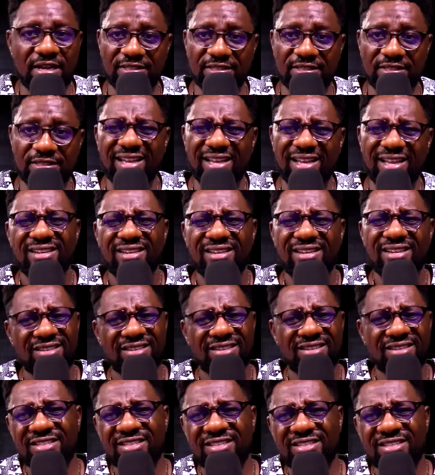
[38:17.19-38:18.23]
It's the same
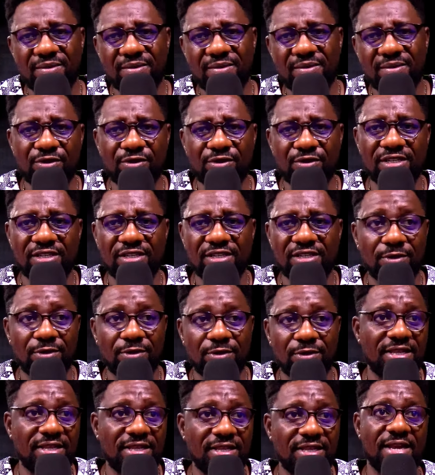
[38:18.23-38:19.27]
process. But
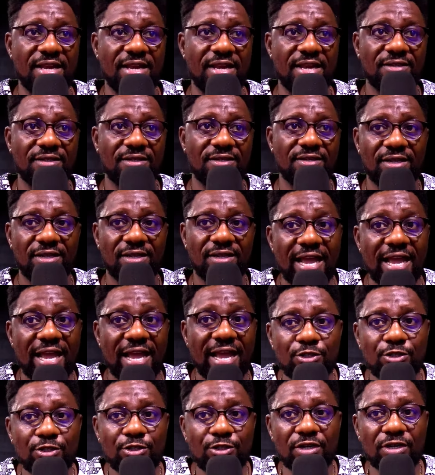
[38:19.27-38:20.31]
then, like joke,
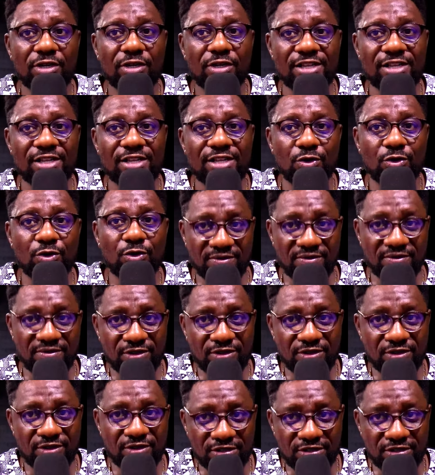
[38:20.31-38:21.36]
I've been on
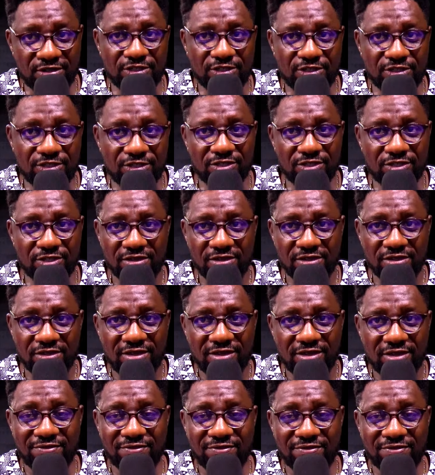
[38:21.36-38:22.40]
this African
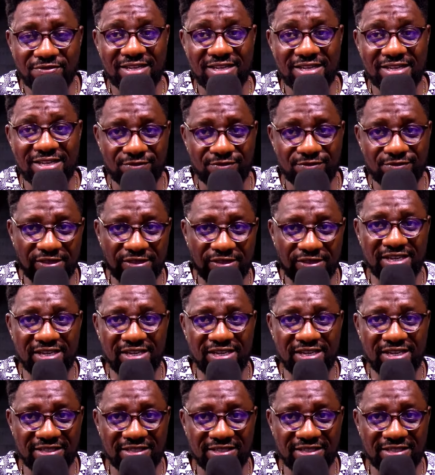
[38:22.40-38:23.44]
Giant for 3 years.
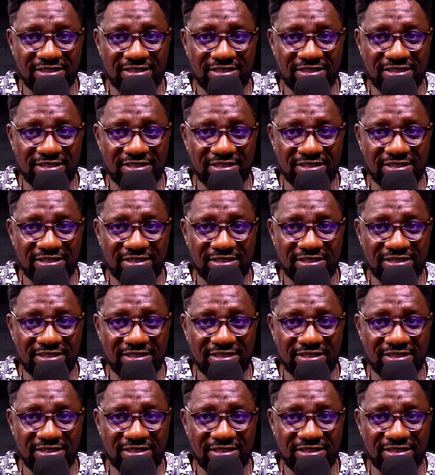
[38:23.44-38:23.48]
3.